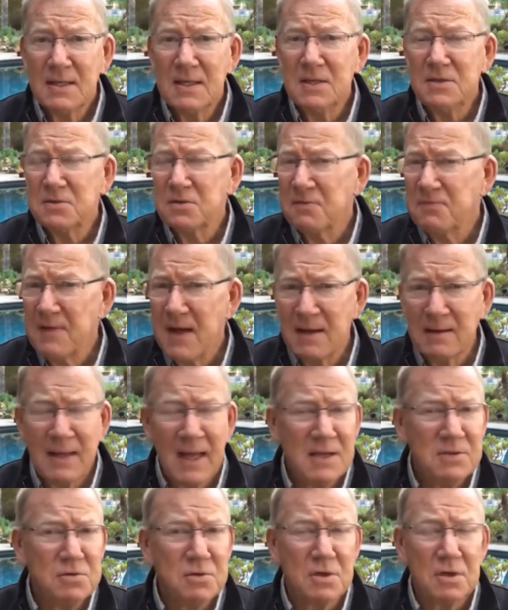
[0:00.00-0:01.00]
These are
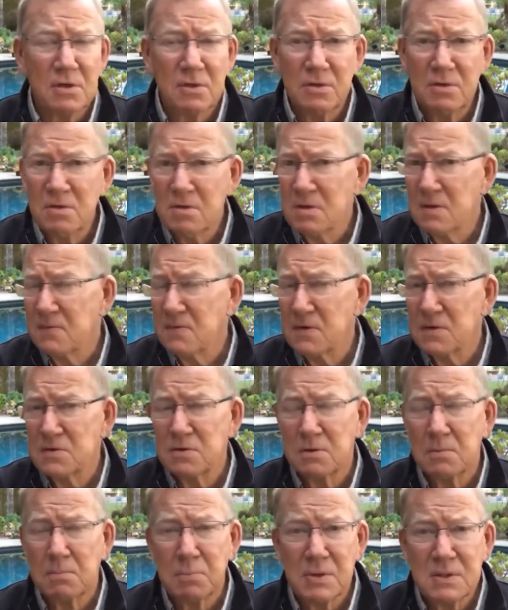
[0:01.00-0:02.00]
foundational,
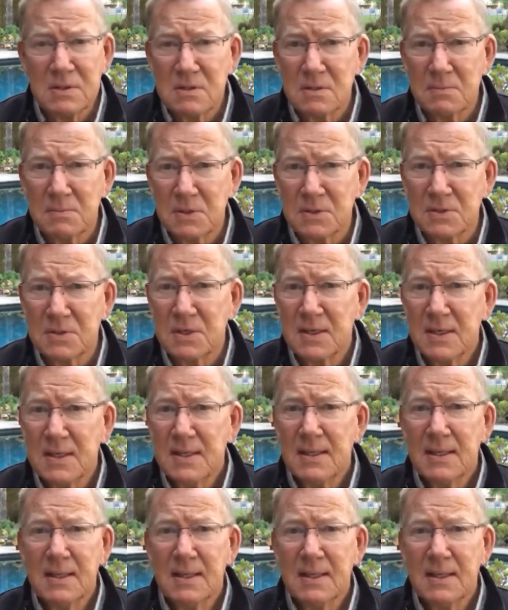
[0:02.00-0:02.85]
universal principles